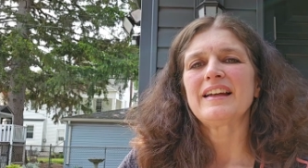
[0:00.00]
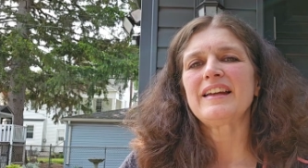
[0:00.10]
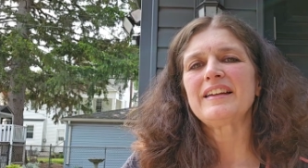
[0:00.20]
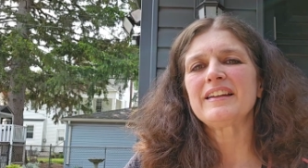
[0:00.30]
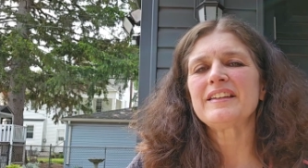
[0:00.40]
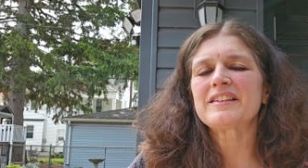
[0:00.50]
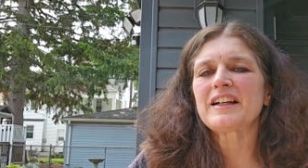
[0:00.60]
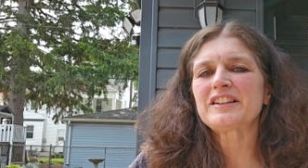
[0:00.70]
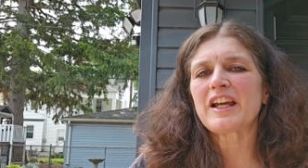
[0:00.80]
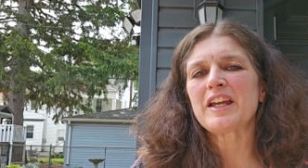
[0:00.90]
It is
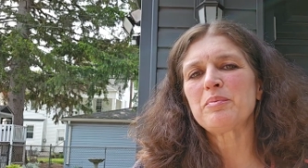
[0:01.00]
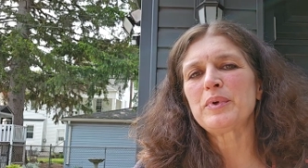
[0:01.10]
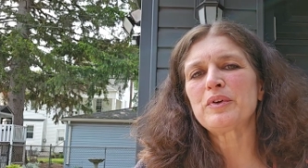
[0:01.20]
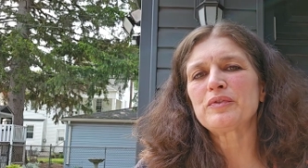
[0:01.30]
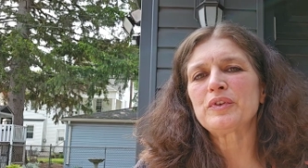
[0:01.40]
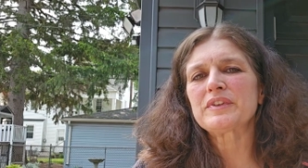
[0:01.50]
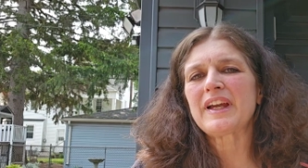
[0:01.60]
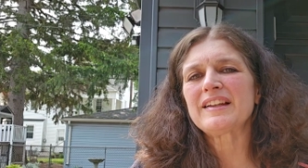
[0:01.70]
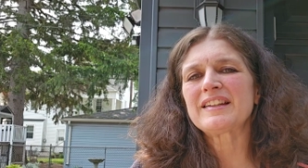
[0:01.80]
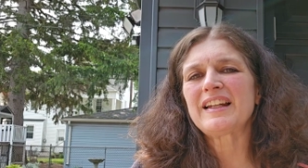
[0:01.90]
such a beautiful
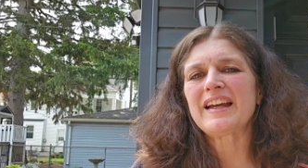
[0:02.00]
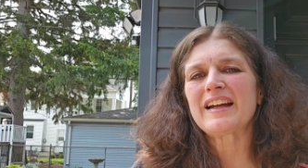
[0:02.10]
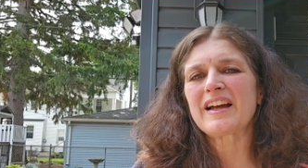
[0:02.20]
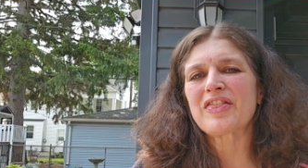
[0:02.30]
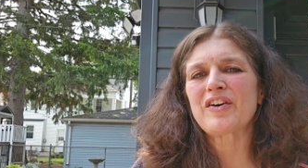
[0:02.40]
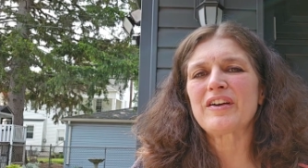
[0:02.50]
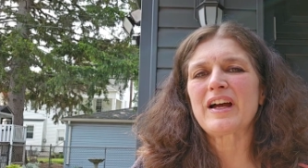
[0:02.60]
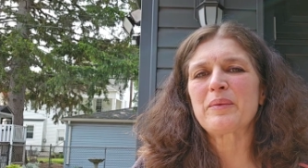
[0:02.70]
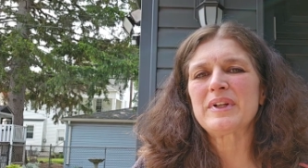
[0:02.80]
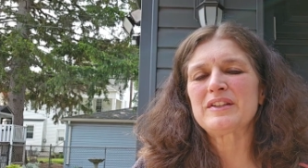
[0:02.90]
day today. I thought
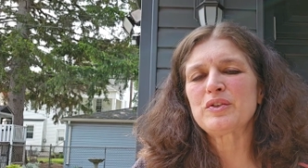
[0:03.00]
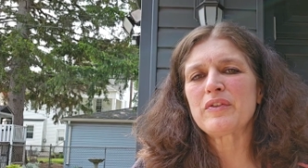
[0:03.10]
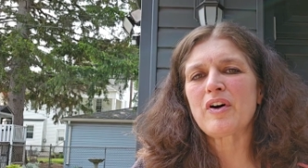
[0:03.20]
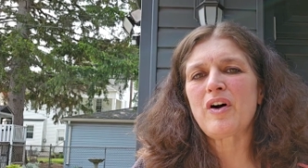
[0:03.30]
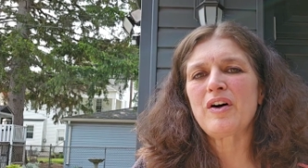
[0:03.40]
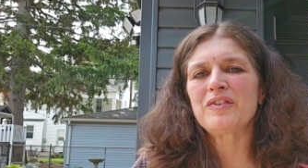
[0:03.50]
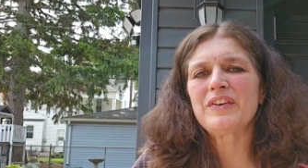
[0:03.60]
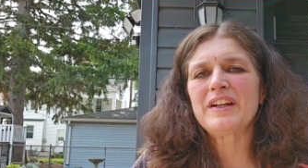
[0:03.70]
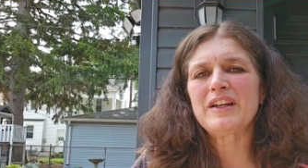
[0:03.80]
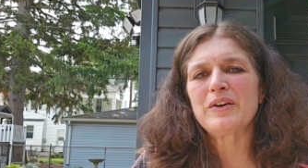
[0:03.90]
I would do the haul
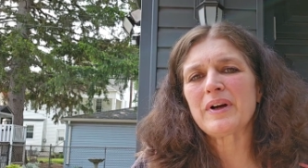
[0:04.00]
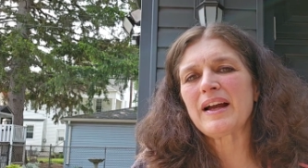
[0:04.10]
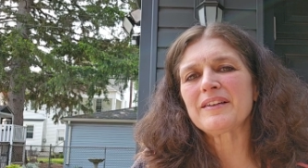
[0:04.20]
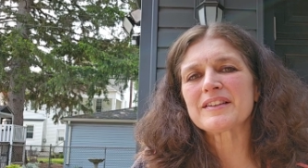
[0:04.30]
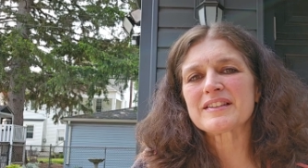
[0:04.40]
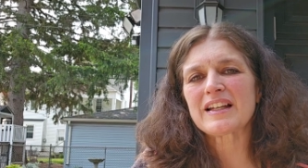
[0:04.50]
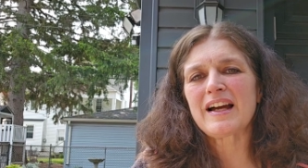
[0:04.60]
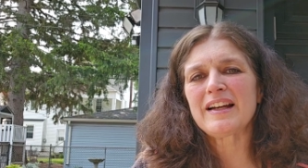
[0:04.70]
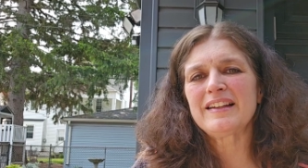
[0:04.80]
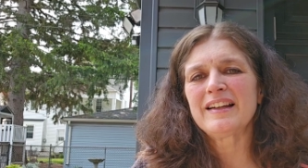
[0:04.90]
video
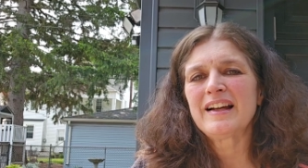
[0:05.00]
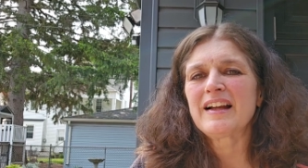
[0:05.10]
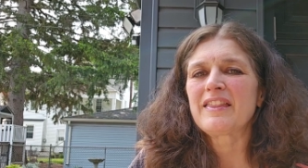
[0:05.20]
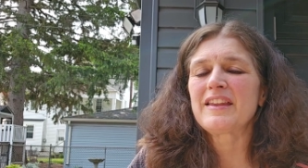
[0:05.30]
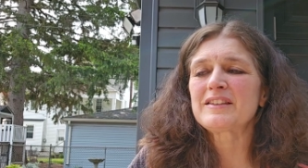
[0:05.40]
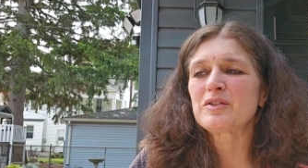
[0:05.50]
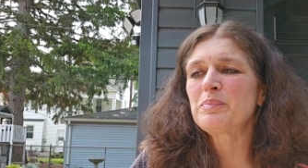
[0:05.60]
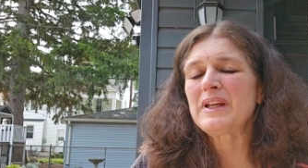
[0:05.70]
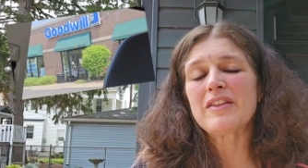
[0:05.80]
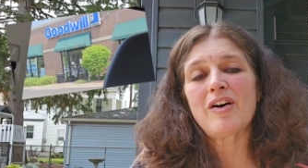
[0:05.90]
outside. This will
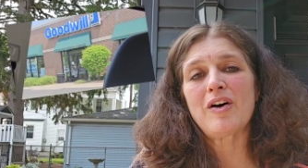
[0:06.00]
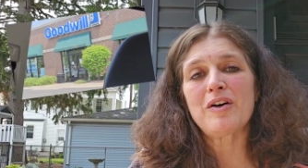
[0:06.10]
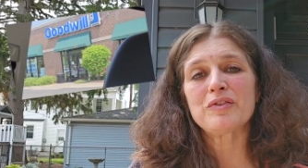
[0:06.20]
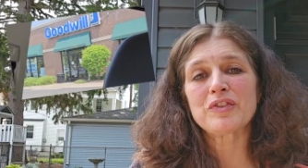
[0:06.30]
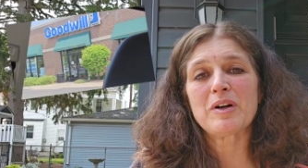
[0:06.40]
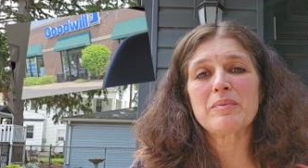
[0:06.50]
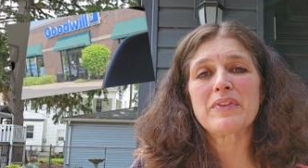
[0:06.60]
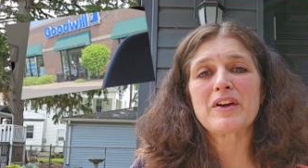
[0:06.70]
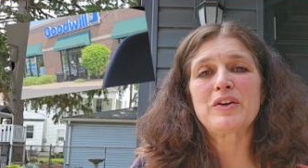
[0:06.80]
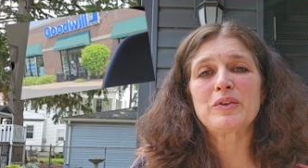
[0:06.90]
be the haul from
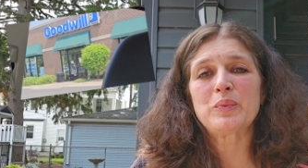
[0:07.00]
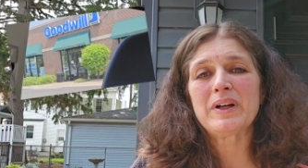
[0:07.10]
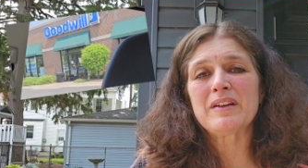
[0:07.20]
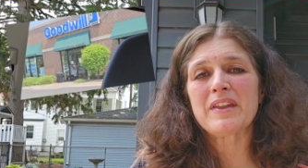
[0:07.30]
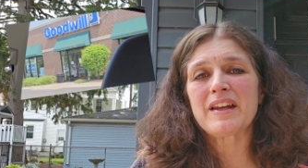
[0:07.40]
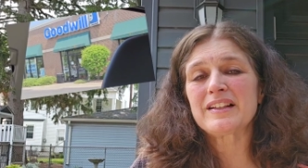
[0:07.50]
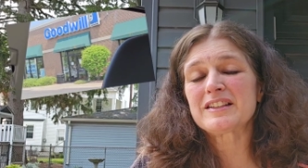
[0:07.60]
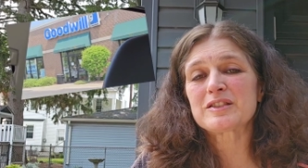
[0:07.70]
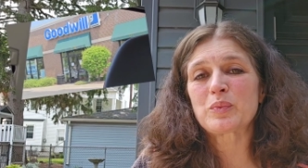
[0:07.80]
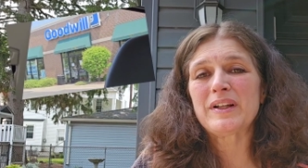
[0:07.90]
the Goodwill that I
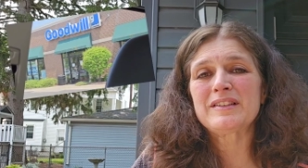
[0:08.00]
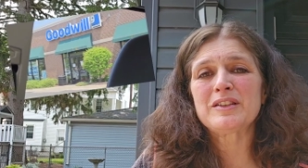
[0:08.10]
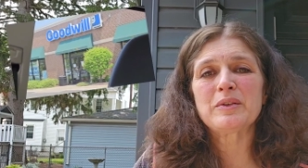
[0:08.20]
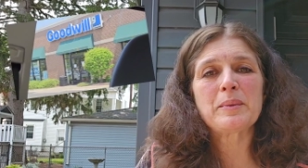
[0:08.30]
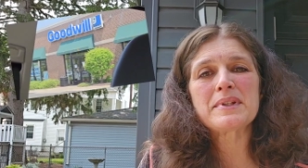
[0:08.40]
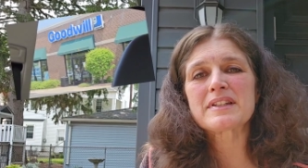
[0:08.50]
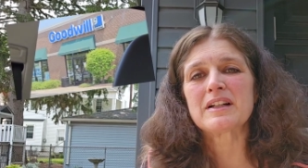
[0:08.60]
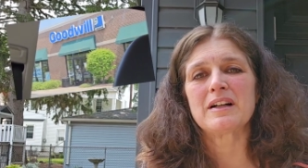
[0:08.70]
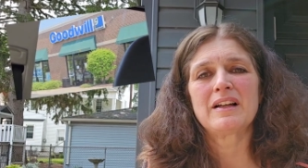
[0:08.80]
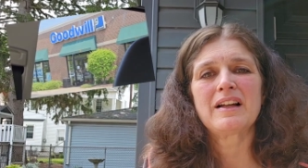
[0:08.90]
just went to. It was
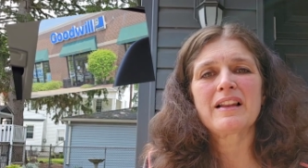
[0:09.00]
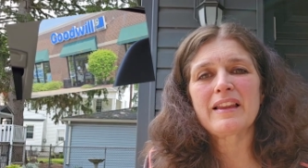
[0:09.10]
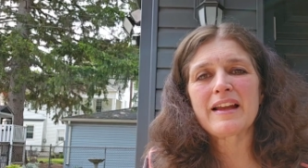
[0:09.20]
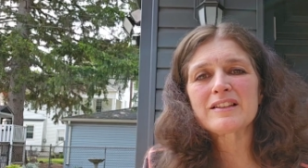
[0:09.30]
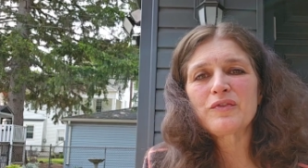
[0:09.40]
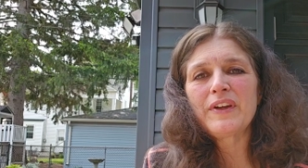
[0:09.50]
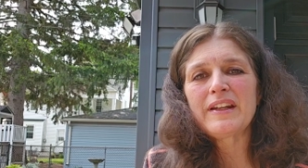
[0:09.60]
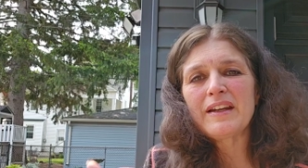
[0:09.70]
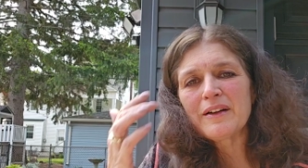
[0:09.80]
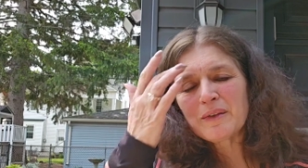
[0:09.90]
the last
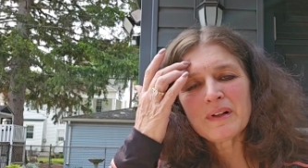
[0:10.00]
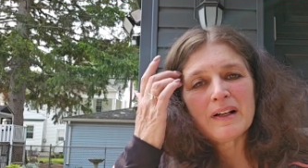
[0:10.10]
video.